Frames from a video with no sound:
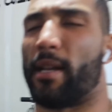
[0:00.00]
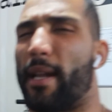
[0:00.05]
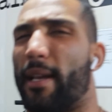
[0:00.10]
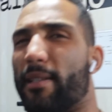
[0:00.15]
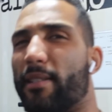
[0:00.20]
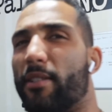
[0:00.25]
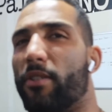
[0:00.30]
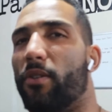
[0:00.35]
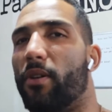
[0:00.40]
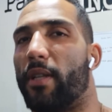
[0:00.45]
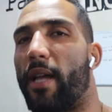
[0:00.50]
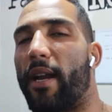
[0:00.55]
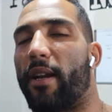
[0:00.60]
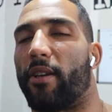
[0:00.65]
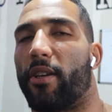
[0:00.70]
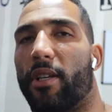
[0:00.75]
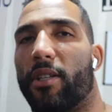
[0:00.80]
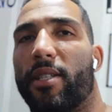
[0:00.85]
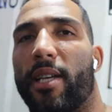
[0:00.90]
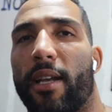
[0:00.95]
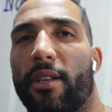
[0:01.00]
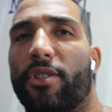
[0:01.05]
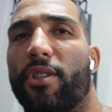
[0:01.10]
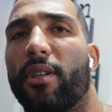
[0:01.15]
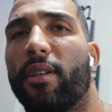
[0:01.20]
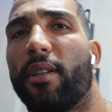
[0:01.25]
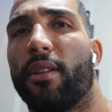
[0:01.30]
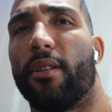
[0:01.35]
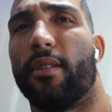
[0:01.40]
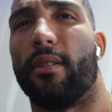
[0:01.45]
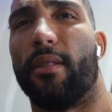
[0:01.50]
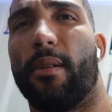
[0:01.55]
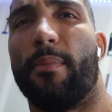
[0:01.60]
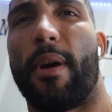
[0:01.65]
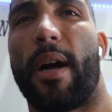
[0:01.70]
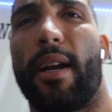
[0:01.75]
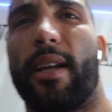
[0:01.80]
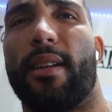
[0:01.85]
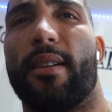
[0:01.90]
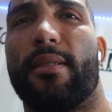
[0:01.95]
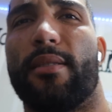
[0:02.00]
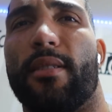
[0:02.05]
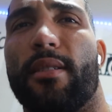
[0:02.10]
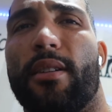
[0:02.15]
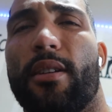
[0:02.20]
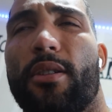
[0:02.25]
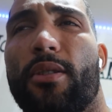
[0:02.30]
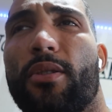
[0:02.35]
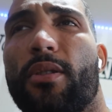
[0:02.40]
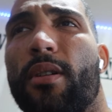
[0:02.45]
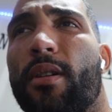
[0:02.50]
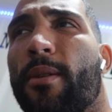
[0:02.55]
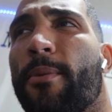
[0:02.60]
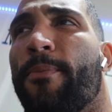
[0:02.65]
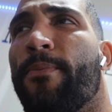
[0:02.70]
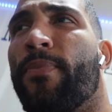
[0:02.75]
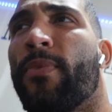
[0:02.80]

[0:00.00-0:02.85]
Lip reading: That's still a lot of good tension, and the body doesn't know.